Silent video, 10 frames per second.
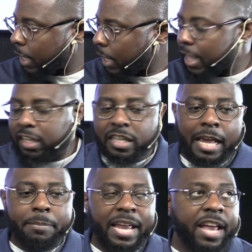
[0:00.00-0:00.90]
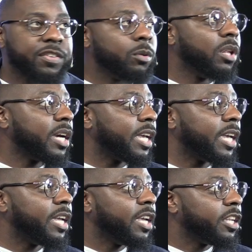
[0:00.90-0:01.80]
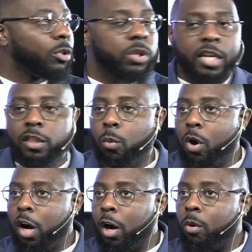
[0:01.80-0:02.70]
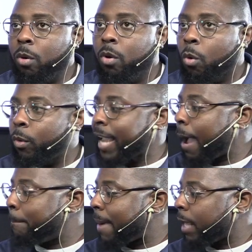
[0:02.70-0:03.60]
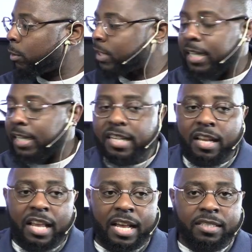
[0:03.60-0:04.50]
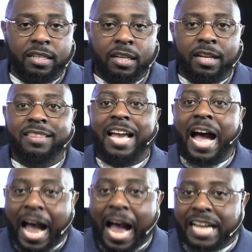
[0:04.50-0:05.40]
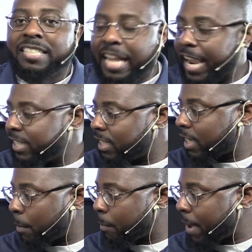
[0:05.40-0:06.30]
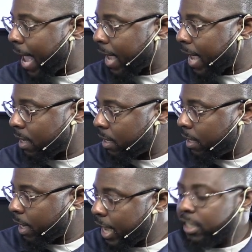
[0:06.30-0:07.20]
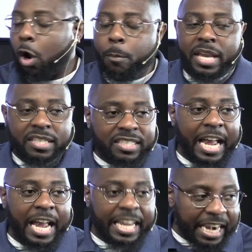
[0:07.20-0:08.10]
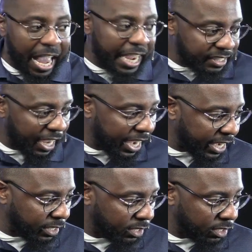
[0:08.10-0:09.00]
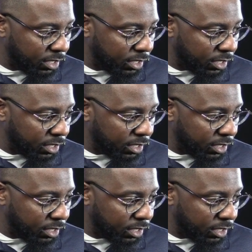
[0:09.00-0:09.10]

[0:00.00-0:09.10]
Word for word: They look like, man, if you look at you look at the world. We got models that tell us the ice age is coming back. It's going to be a second ice age.